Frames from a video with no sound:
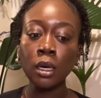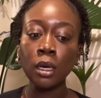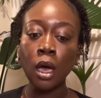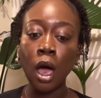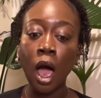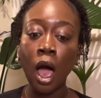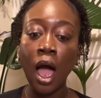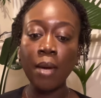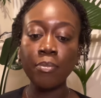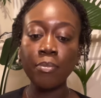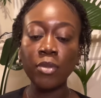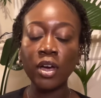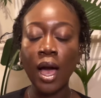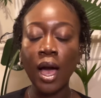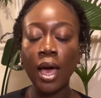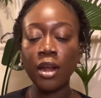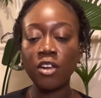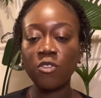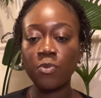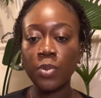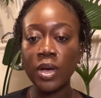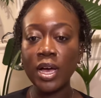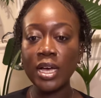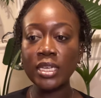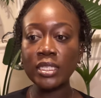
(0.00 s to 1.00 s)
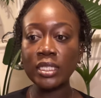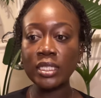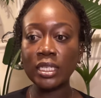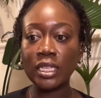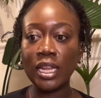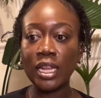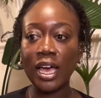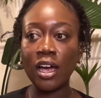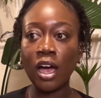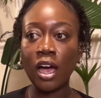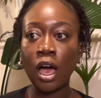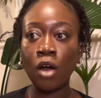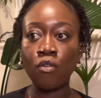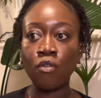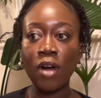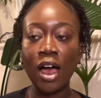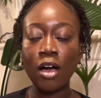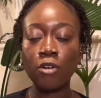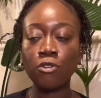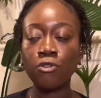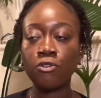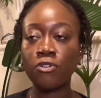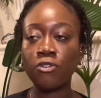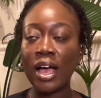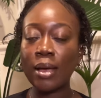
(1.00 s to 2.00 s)
I'm the kind of person like
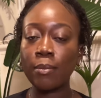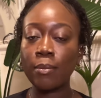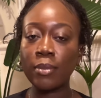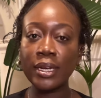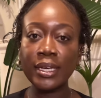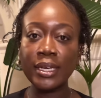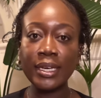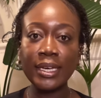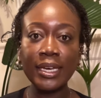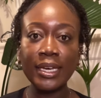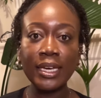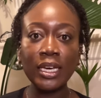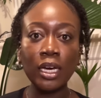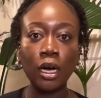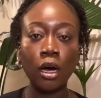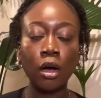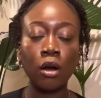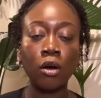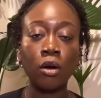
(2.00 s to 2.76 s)
around family